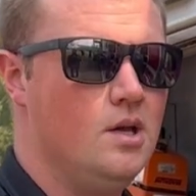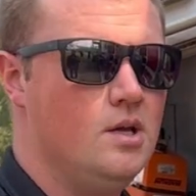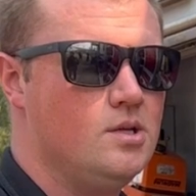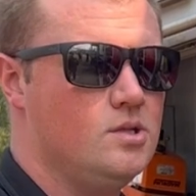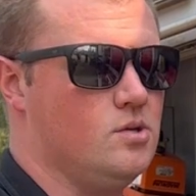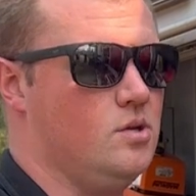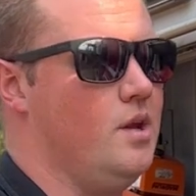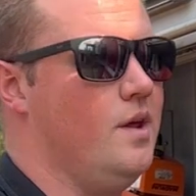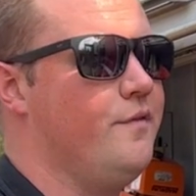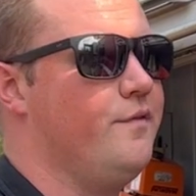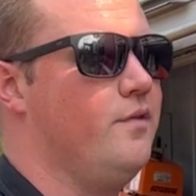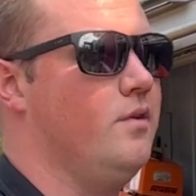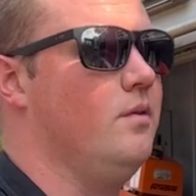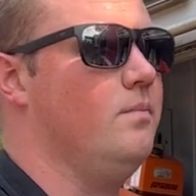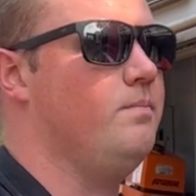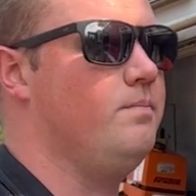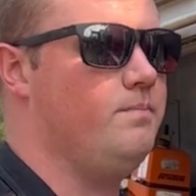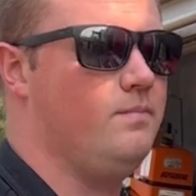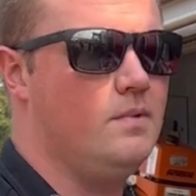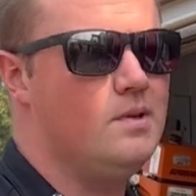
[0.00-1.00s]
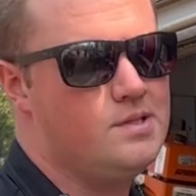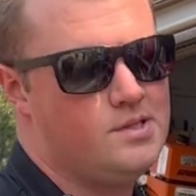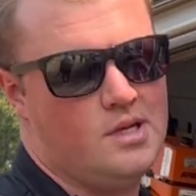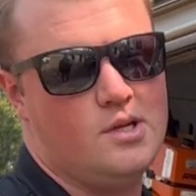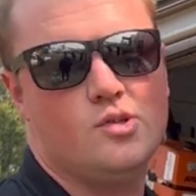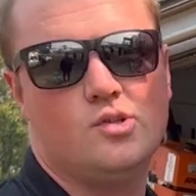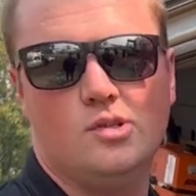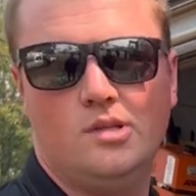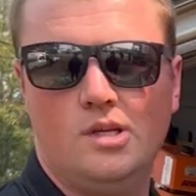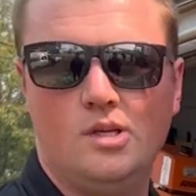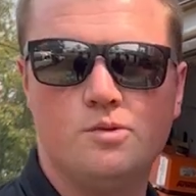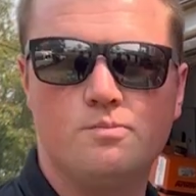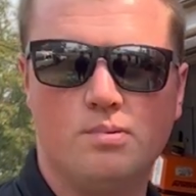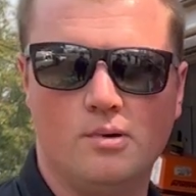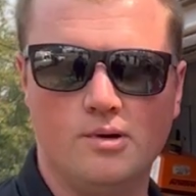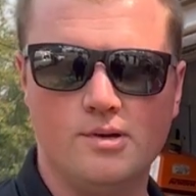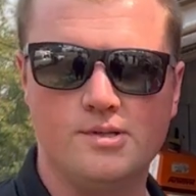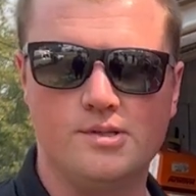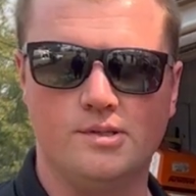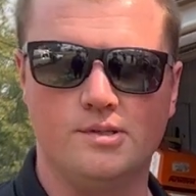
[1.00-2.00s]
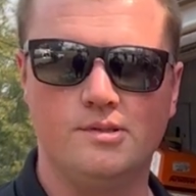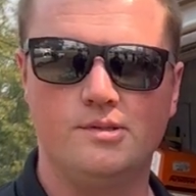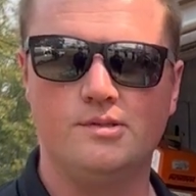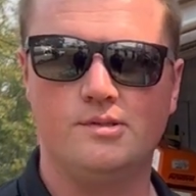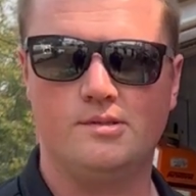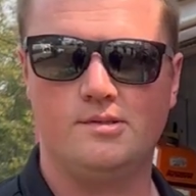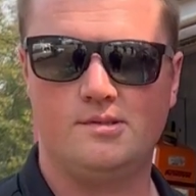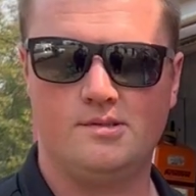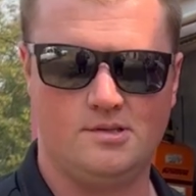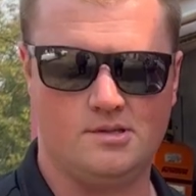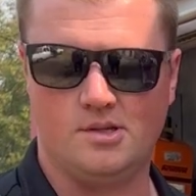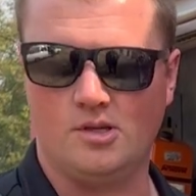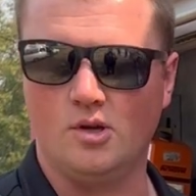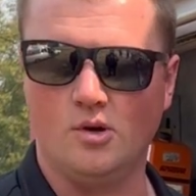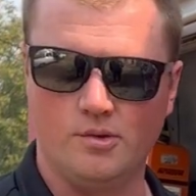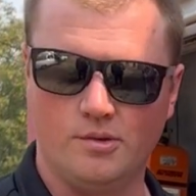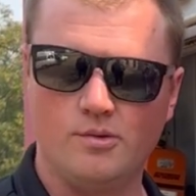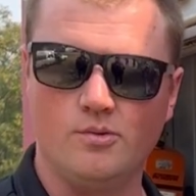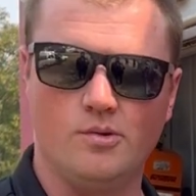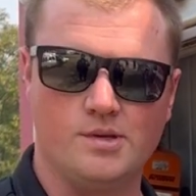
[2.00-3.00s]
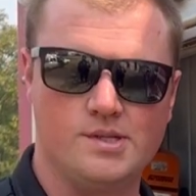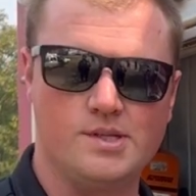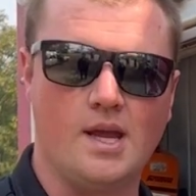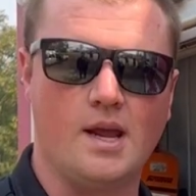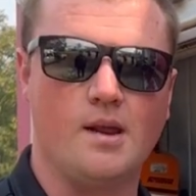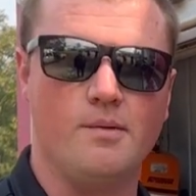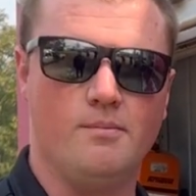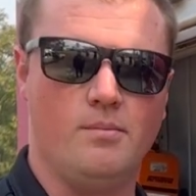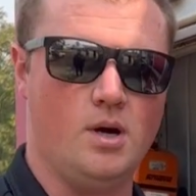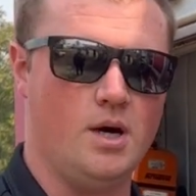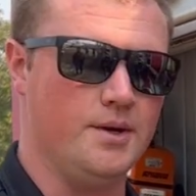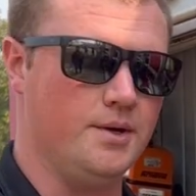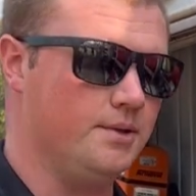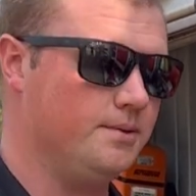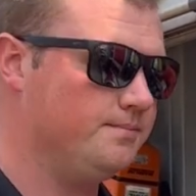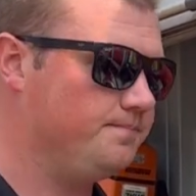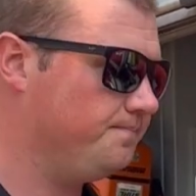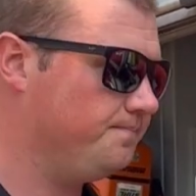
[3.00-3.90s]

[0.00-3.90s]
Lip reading: So enough for essentially each person to go through a second bottle.